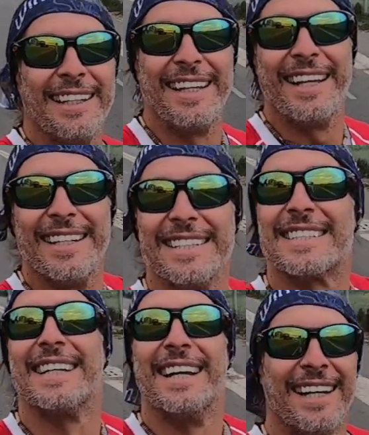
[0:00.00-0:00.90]
There
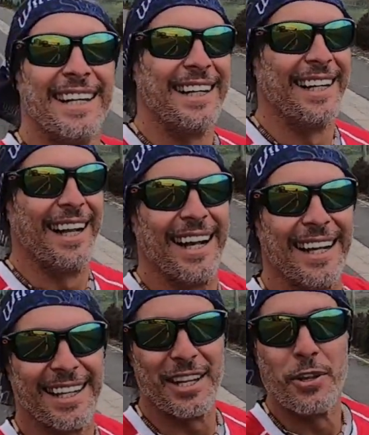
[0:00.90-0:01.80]
is
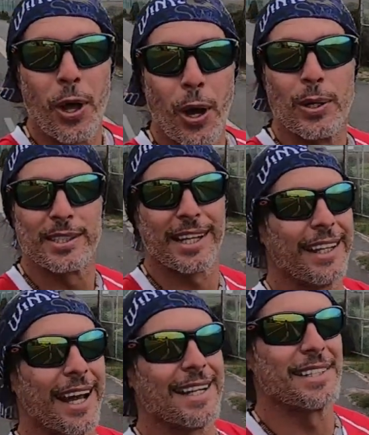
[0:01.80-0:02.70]
no
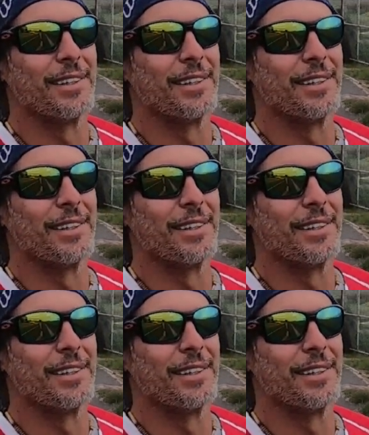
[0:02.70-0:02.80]
sunlight